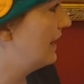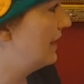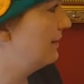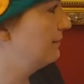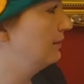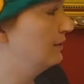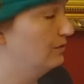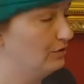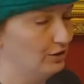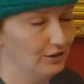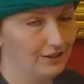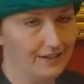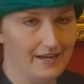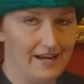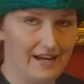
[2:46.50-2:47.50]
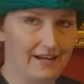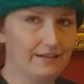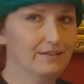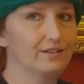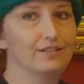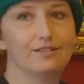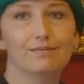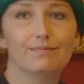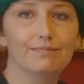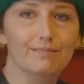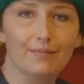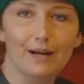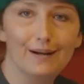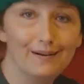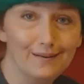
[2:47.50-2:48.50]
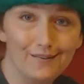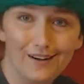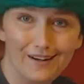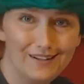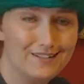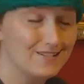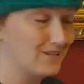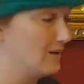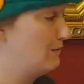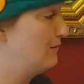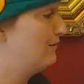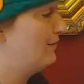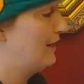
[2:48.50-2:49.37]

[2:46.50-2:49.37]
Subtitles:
I'm going to look at my greatest common